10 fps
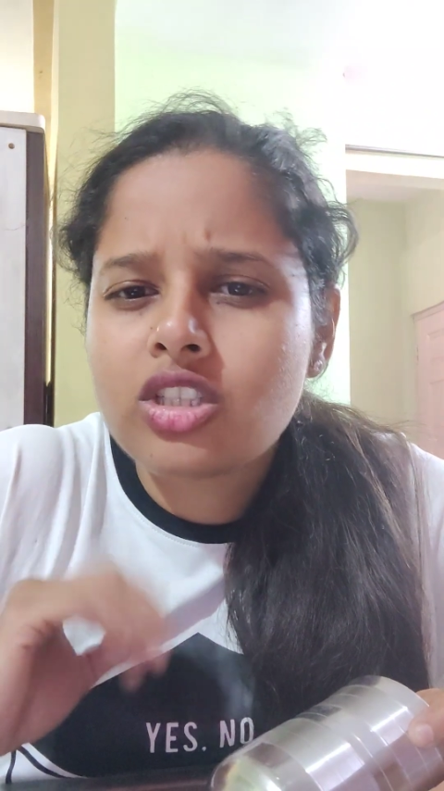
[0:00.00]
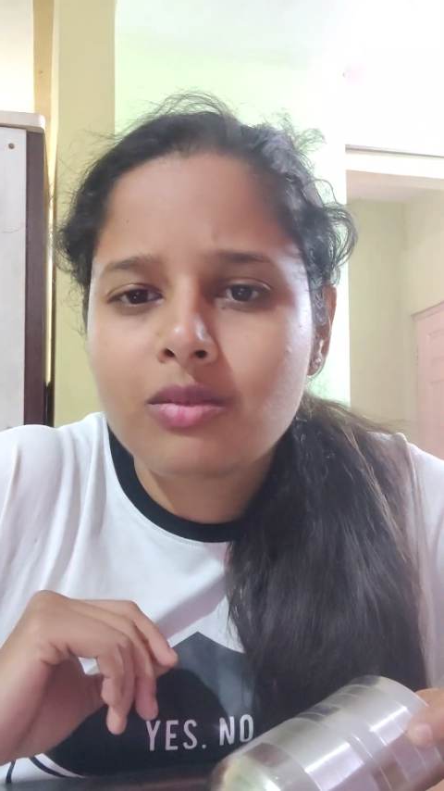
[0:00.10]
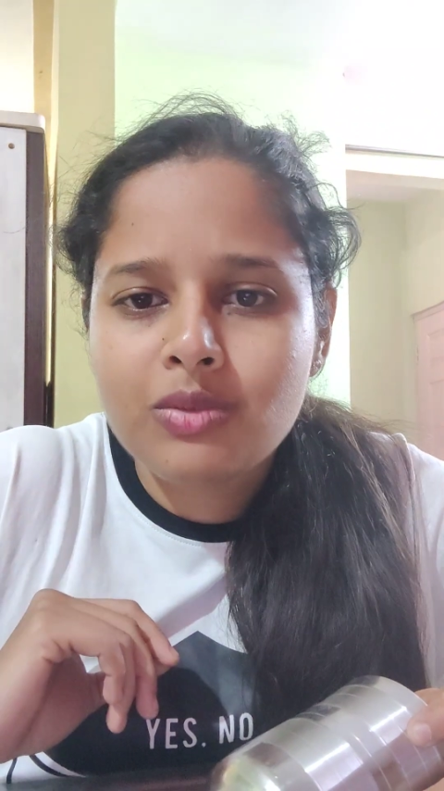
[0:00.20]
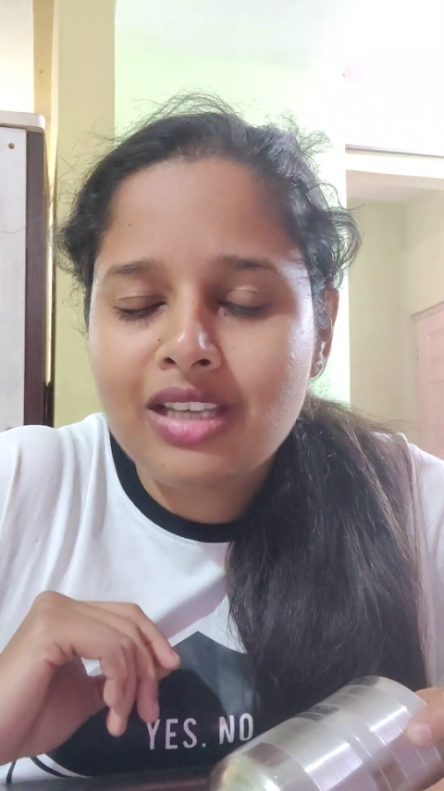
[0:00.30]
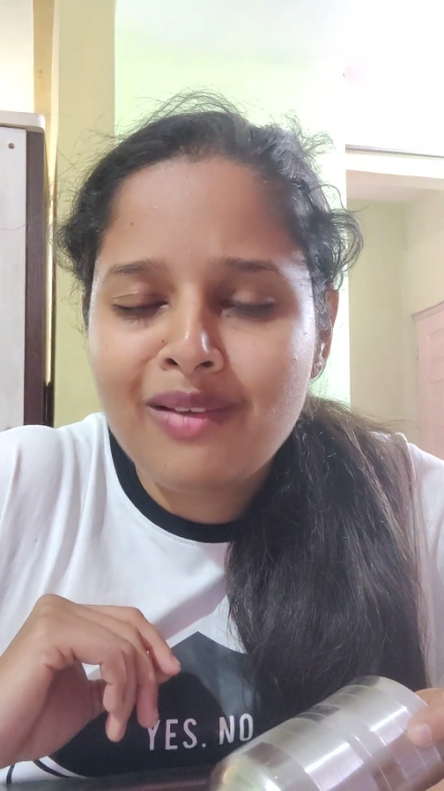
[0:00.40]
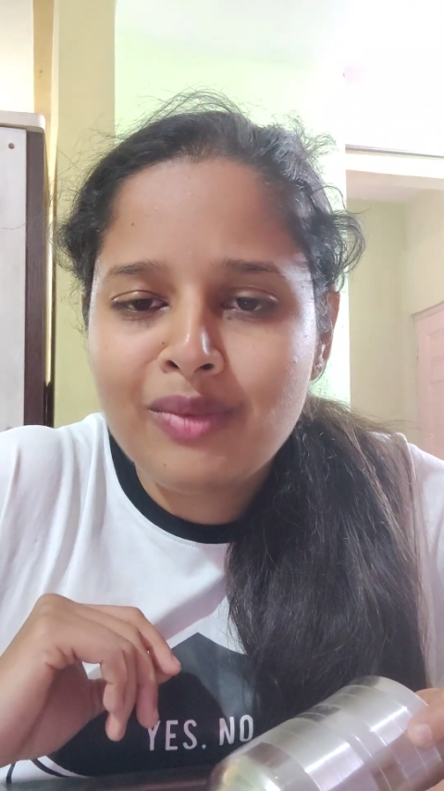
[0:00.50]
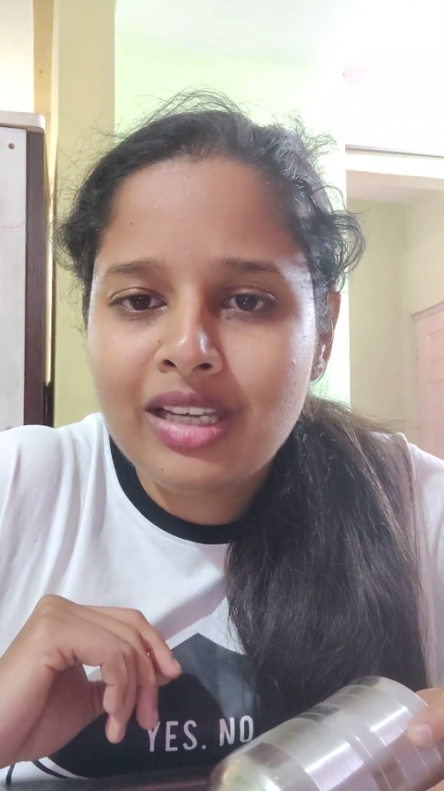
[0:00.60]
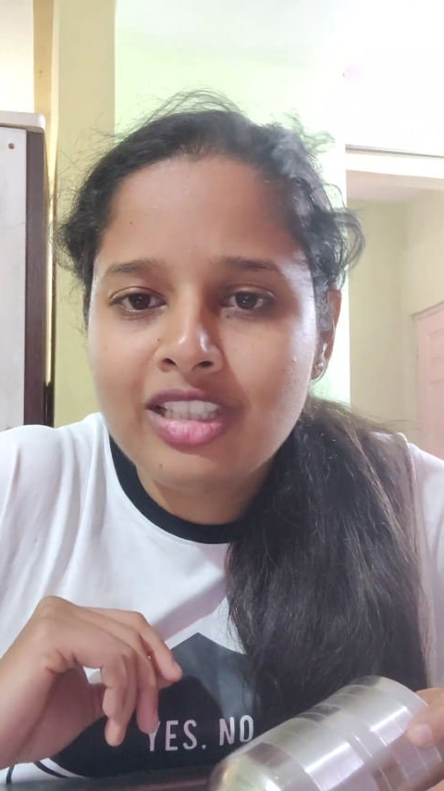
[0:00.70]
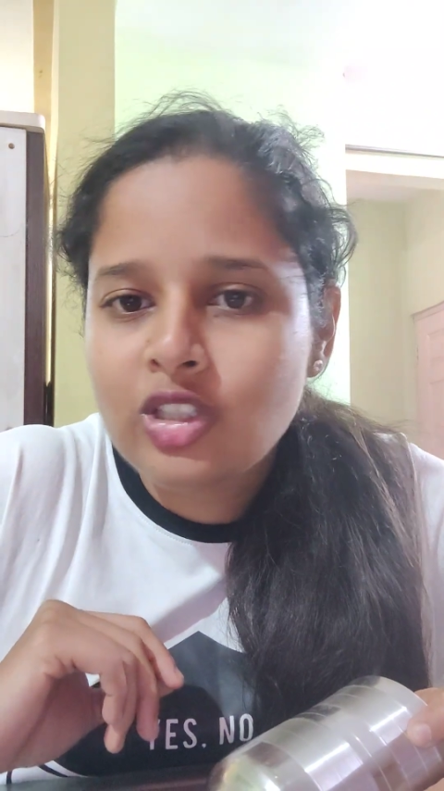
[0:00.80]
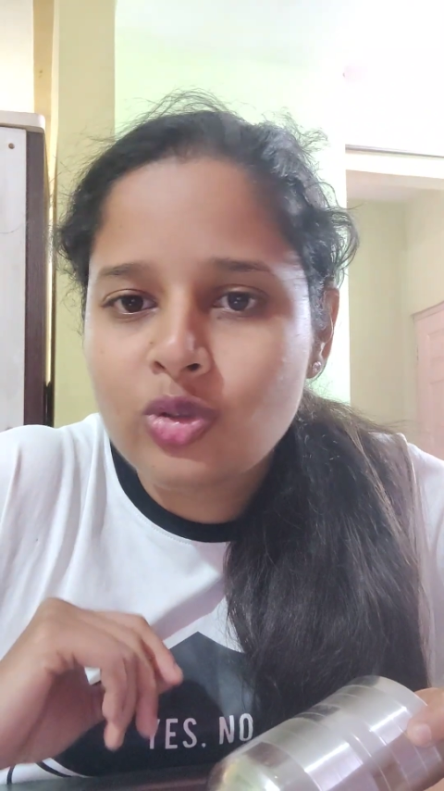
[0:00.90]
ships are
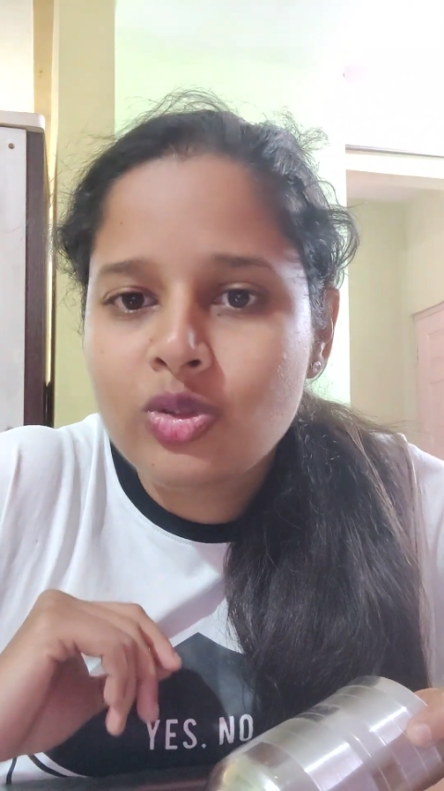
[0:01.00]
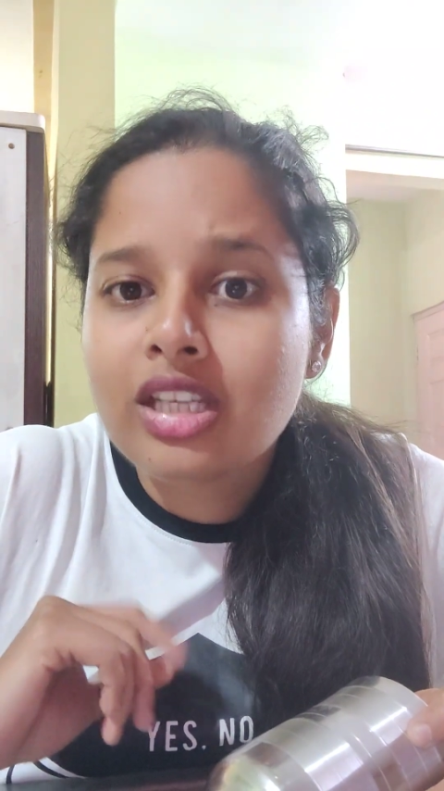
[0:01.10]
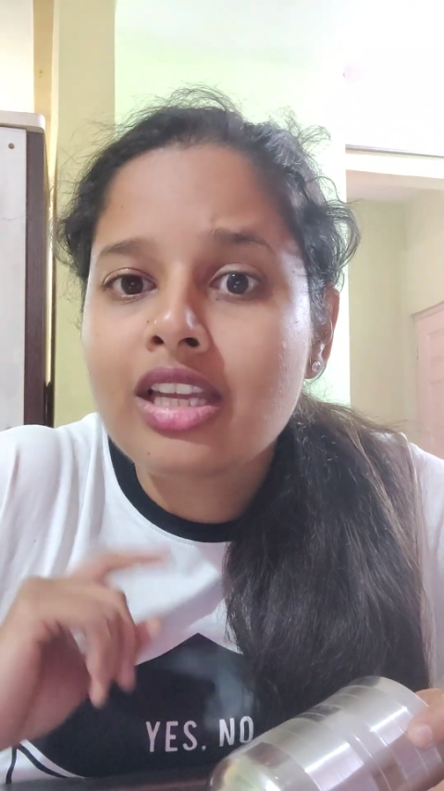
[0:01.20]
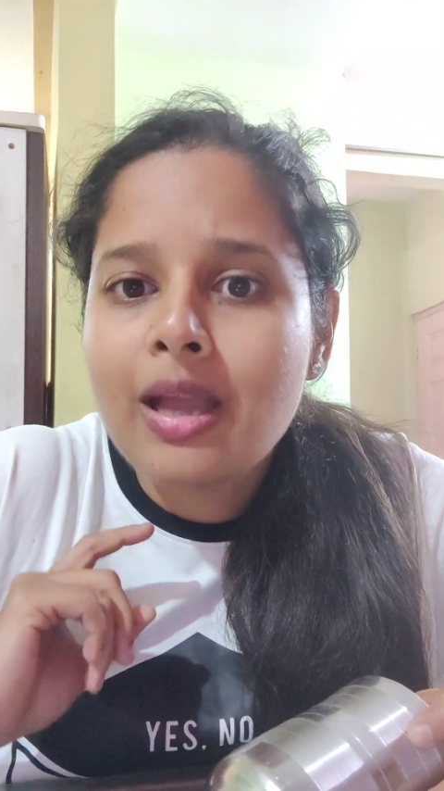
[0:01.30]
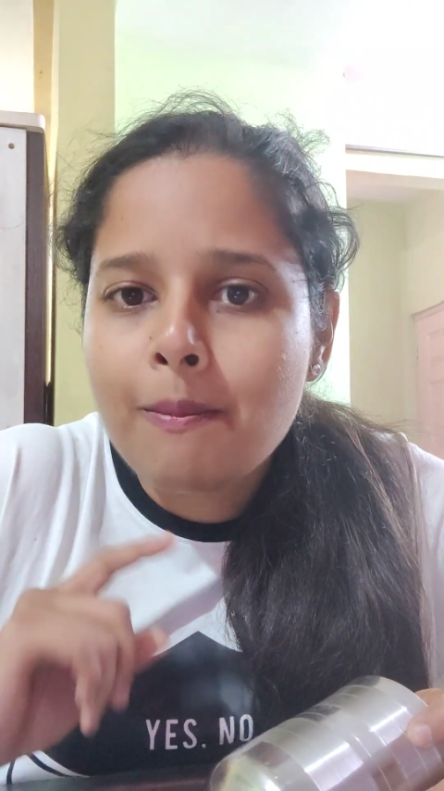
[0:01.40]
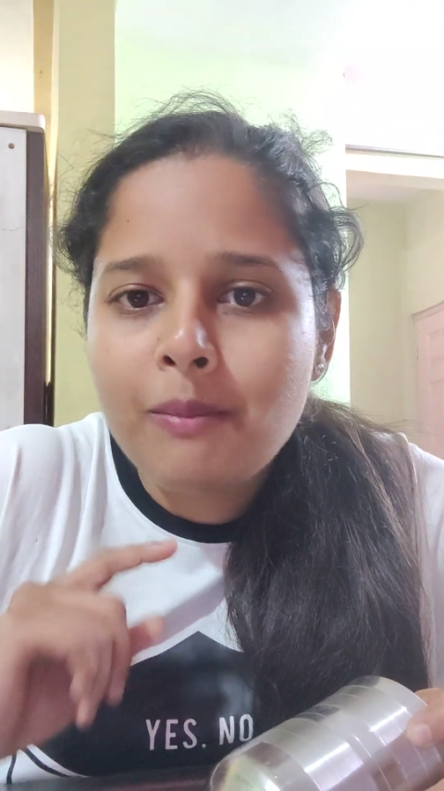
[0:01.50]
made using